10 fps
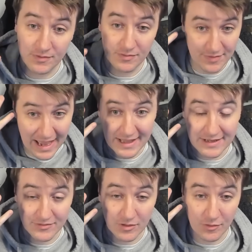That
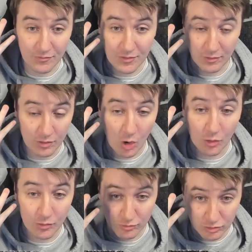is the
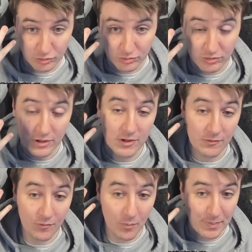golden rule
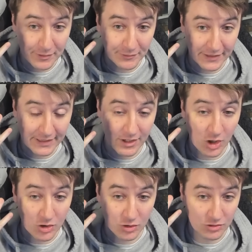for building a
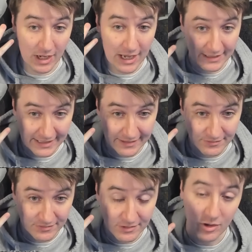good guard
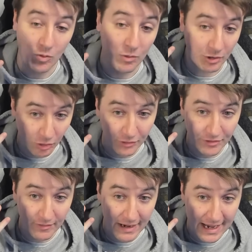list. We
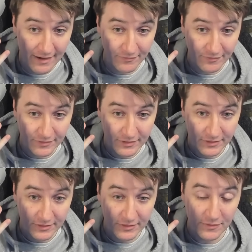also have
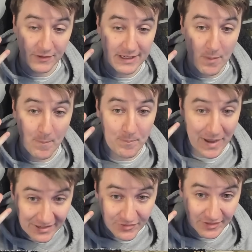the
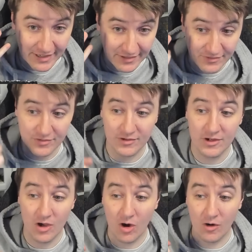basics
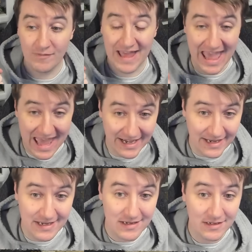of the